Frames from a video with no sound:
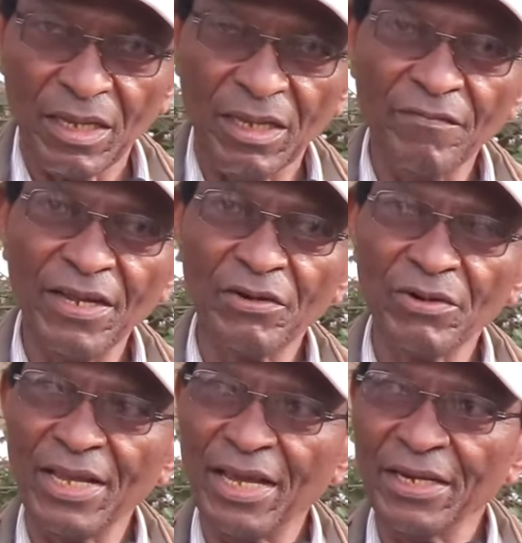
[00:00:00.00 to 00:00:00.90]
Even
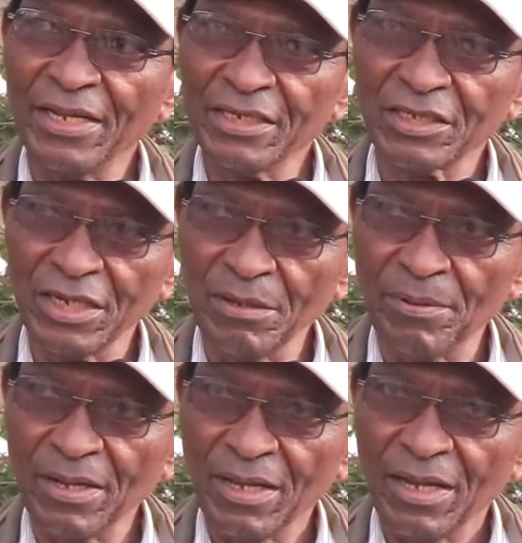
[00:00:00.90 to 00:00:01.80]
today I didn't sleep,
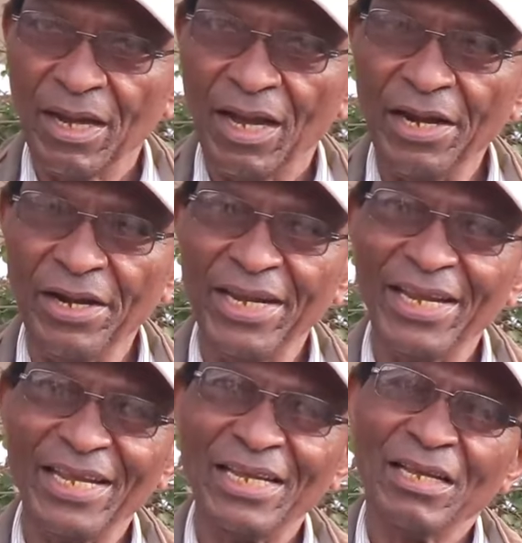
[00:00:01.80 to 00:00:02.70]
and
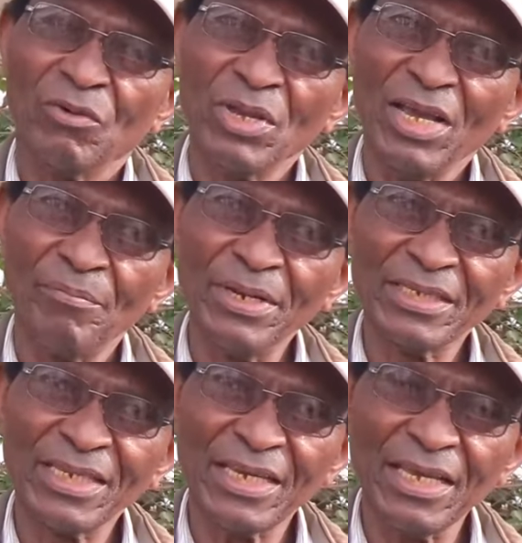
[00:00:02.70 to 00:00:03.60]
we have been
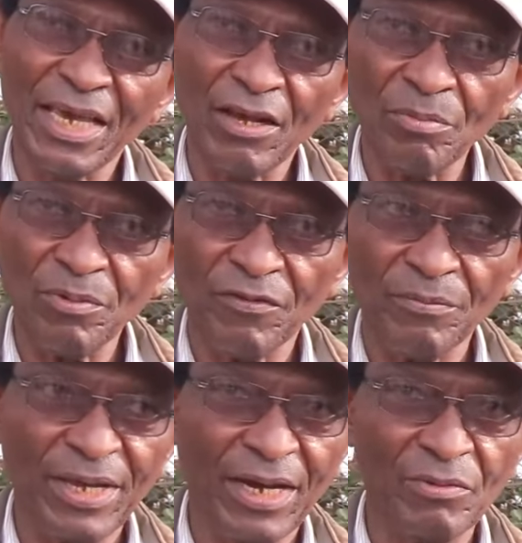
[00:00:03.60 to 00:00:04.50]
seeking help
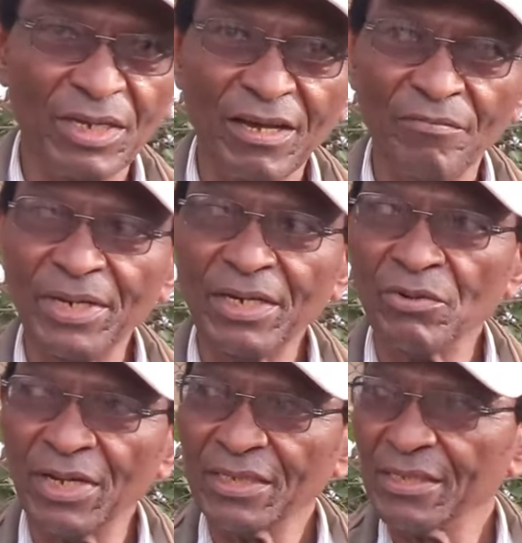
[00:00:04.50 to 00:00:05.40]
from the county government
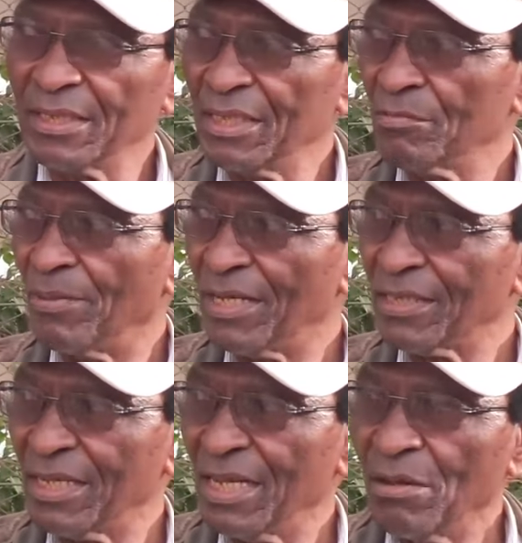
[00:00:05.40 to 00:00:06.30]
who licensed these
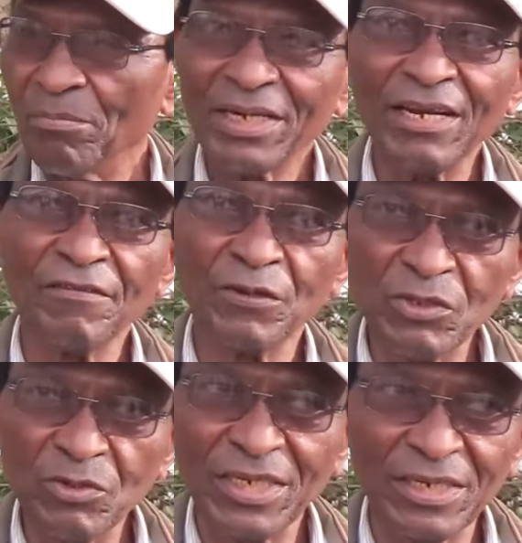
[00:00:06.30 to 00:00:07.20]
bars, but
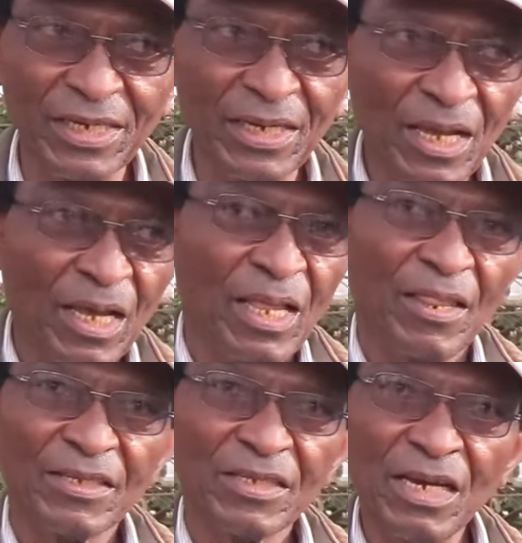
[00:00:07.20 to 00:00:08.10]
unfortunately
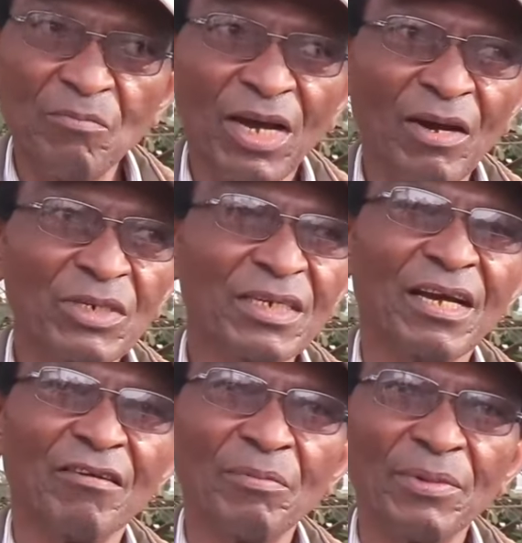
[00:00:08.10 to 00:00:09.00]
the same county
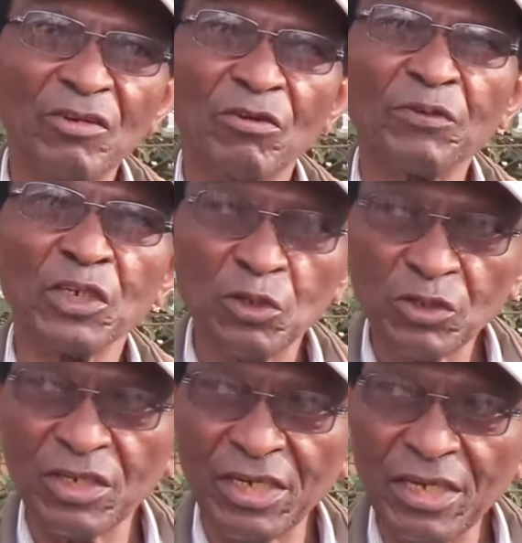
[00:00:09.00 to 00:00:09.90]
government
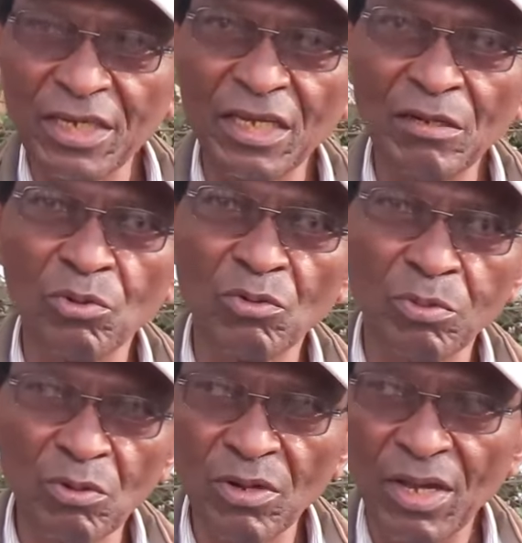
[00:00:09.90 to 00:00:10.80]
officials drink in
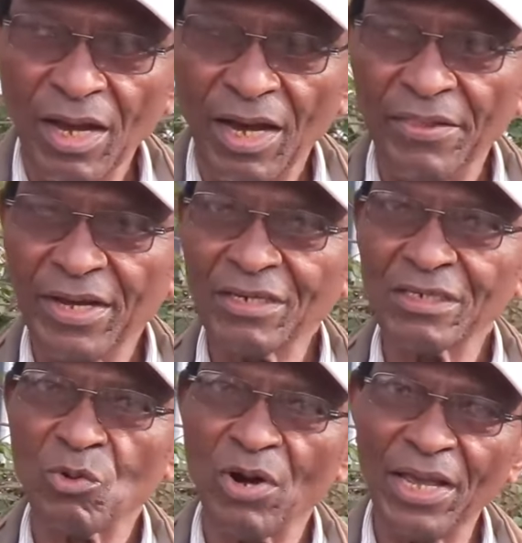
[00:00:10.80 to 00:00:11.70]
Buruburu, and that
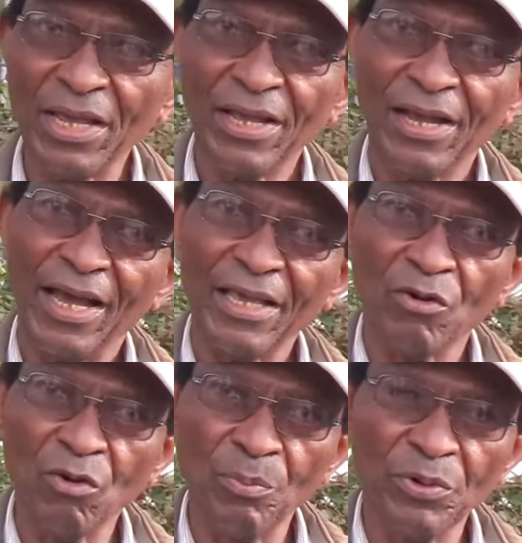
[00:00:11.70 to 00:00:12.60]
is why I
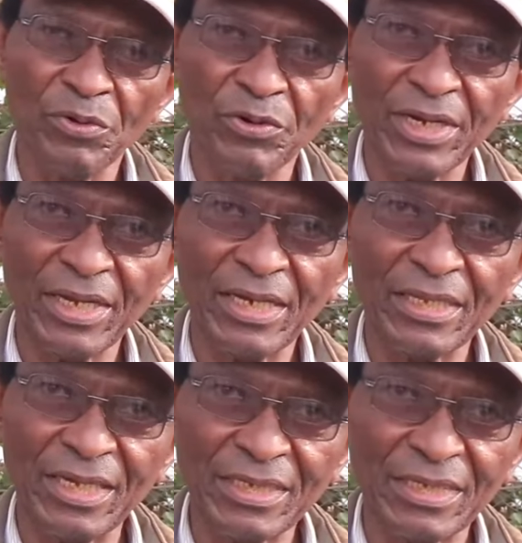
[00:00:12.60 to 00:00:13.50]
hope we will not get
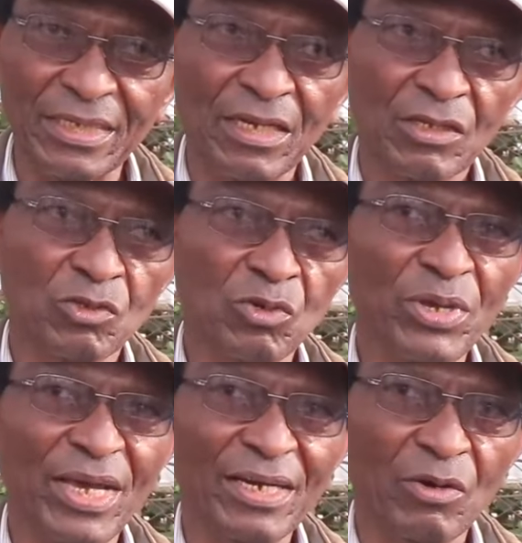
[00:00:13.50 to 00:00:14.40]
justice. So
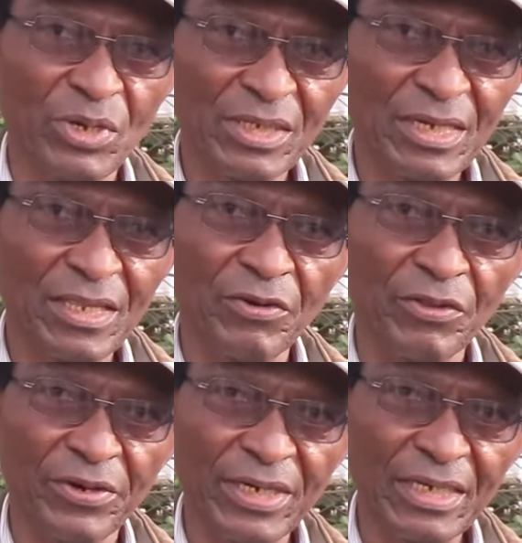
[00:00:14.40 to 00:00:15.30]
we are requesting the
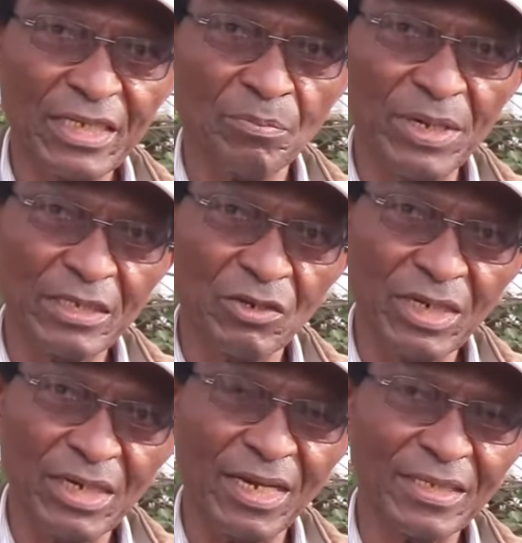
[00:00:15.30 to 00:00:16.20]
authorities, please
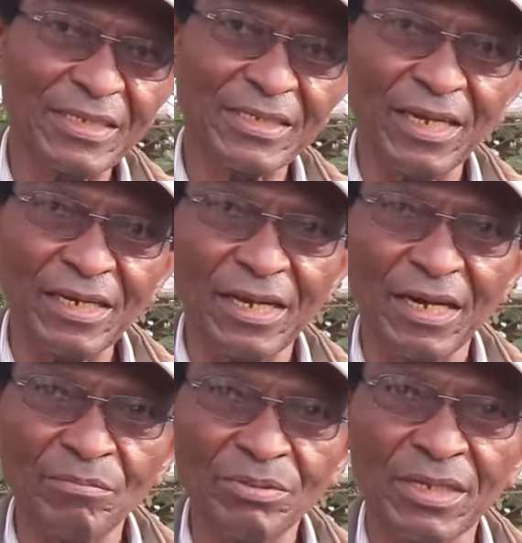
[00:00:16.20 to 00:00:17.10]
don't license
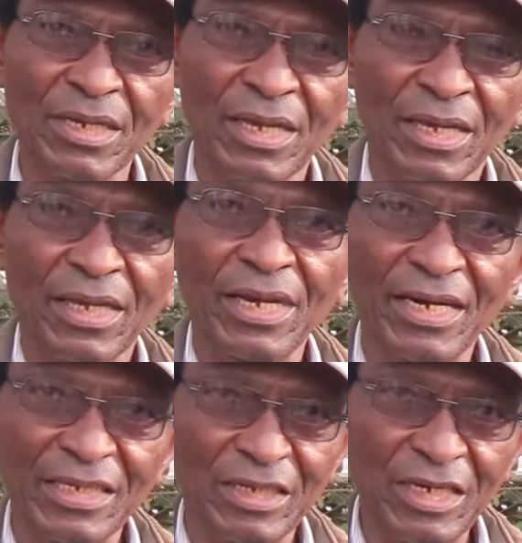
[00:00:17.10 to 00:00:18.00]
nightclubs in
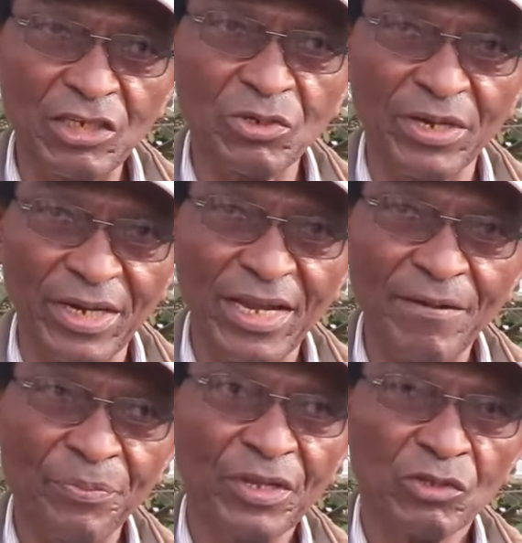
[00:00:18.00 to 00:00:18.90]
a residential
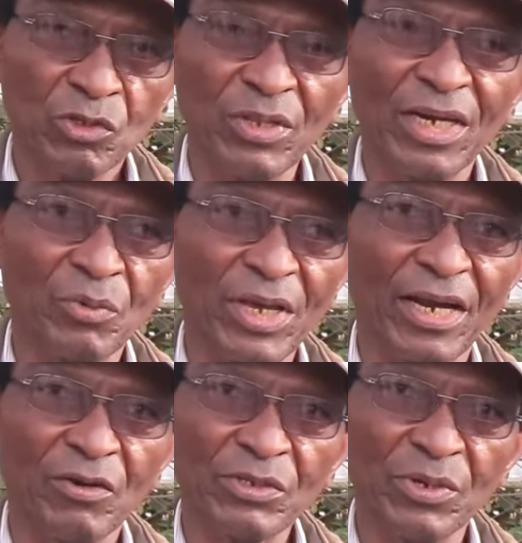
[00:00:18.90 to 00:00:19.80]
area, so that we
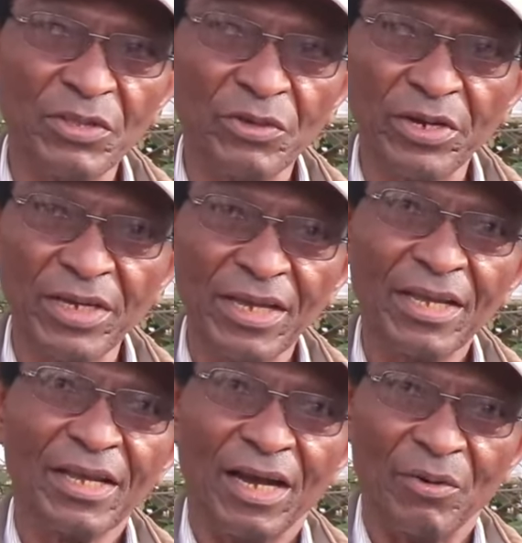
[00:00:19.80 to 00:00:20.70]
can also enjoy
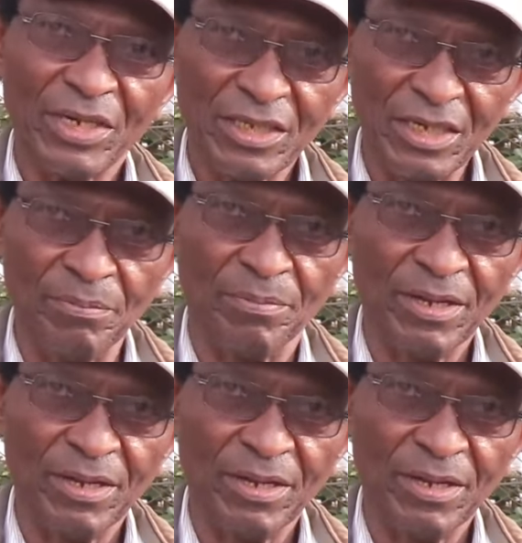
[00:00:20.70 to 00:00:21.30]
our sleep.